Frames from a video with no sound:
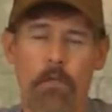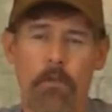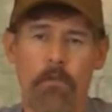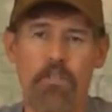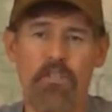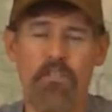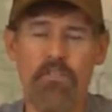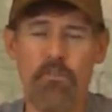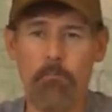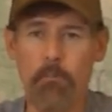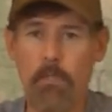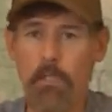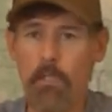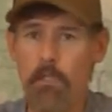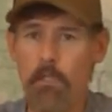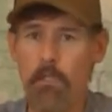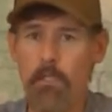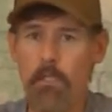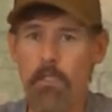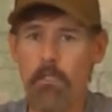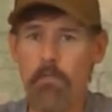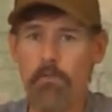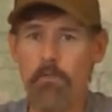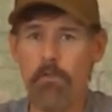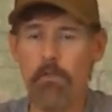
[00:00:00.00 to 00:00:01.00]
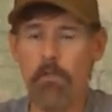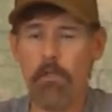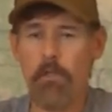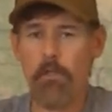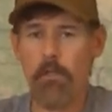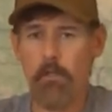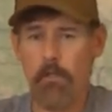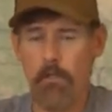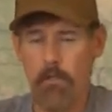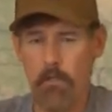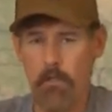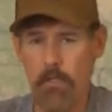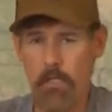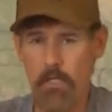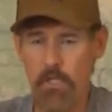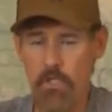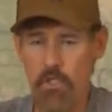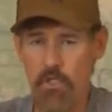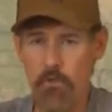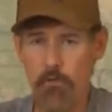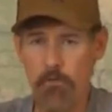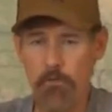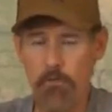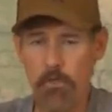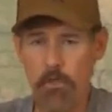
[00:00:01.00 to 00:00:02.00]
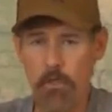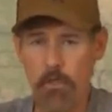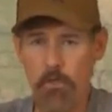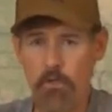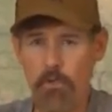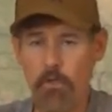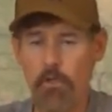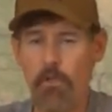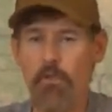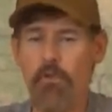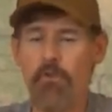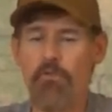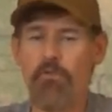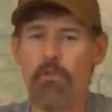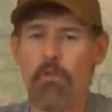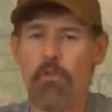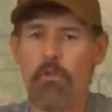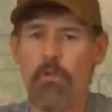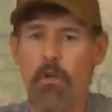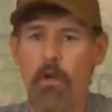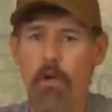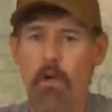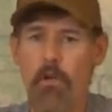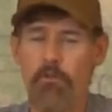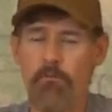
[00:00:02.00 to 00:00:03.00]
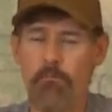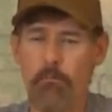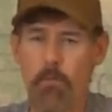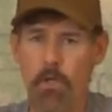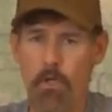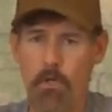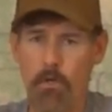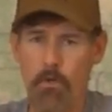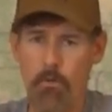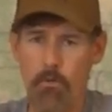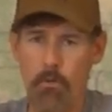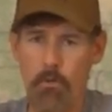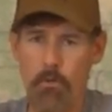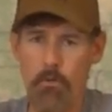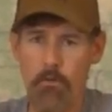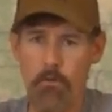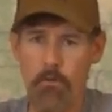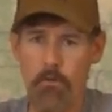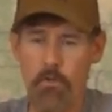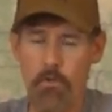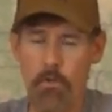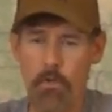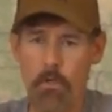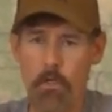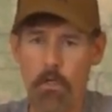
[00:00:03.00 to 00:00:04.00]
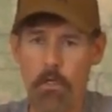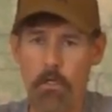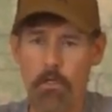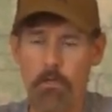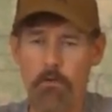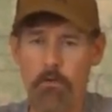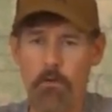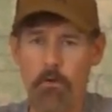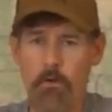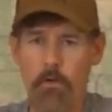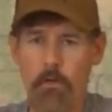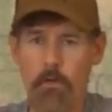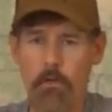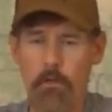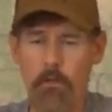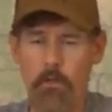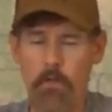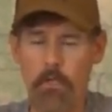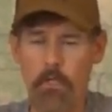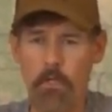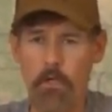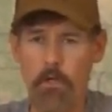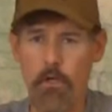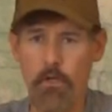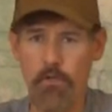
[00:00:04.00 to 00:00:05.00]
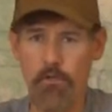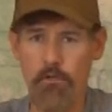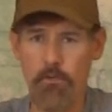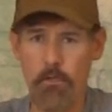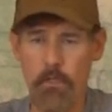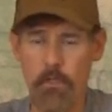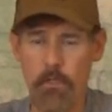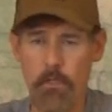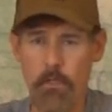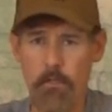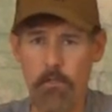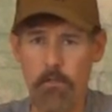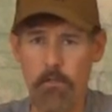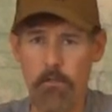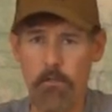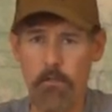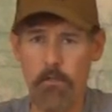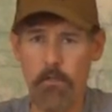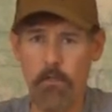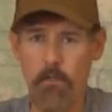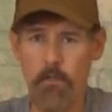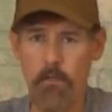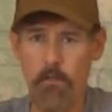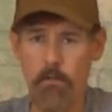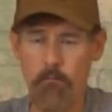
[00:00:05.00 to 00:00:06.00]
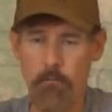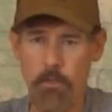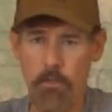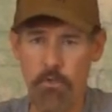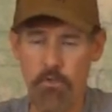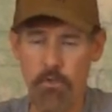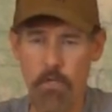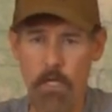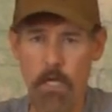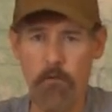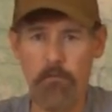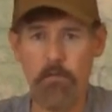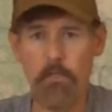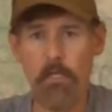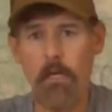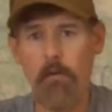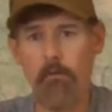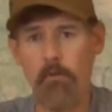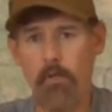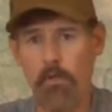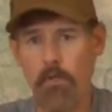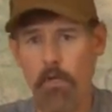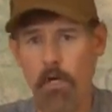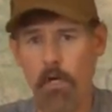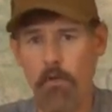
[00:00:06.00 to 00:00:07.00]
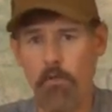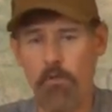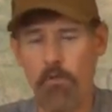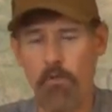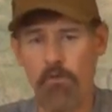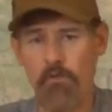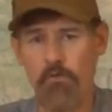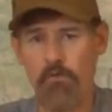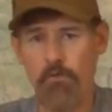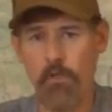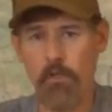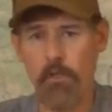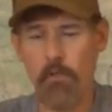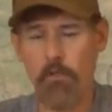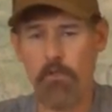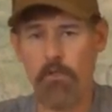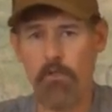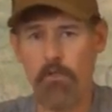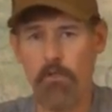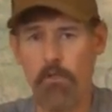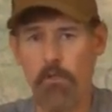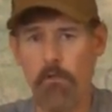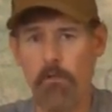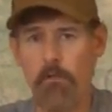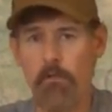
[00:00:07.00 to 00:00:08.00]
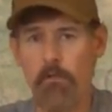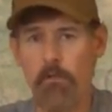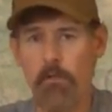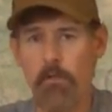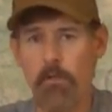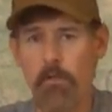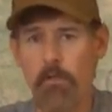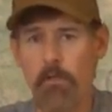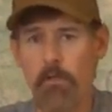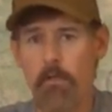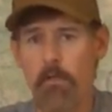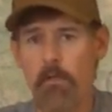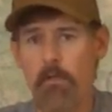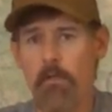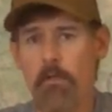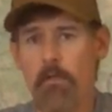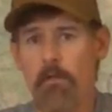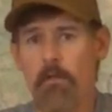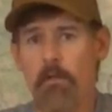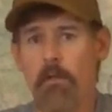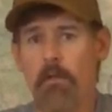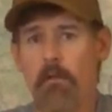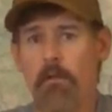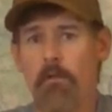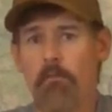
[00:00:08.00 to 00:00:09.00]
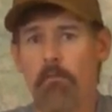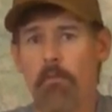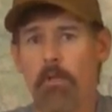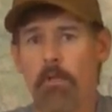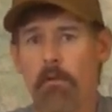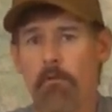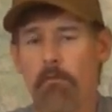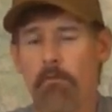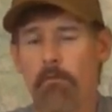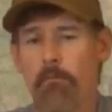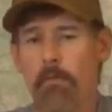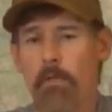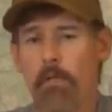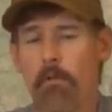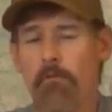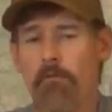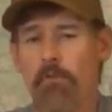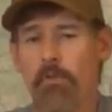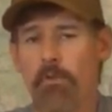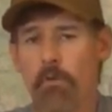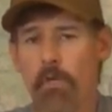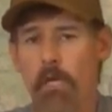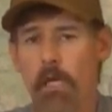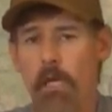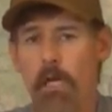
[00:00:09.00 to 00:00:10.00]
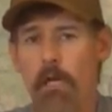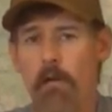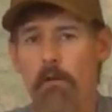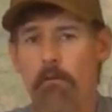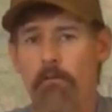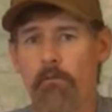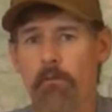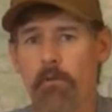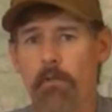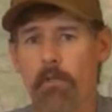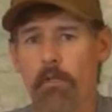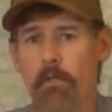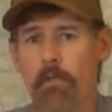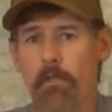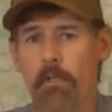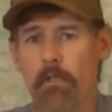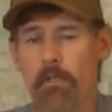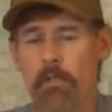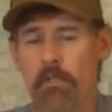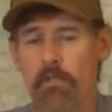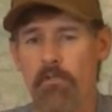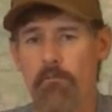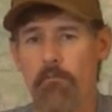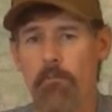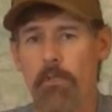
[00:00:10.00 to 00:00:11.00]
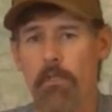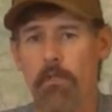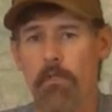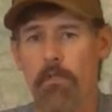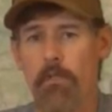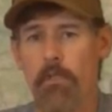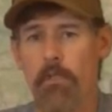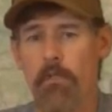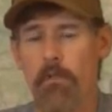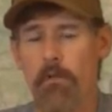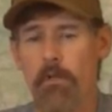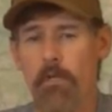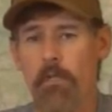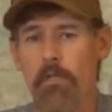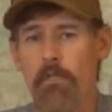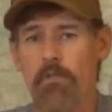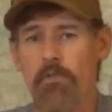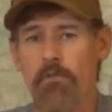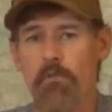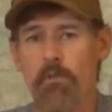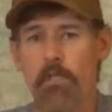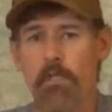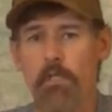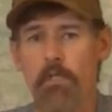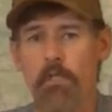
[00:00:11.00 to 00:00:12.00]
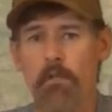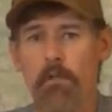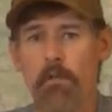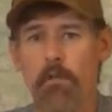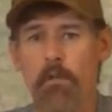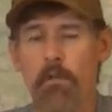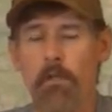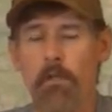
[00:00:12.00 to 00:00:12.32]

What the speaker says: disabilities, in Utah you can use a crossbow to hunt during the archery hunt, but you have to have a doctor's signature. But if you have a disability or injury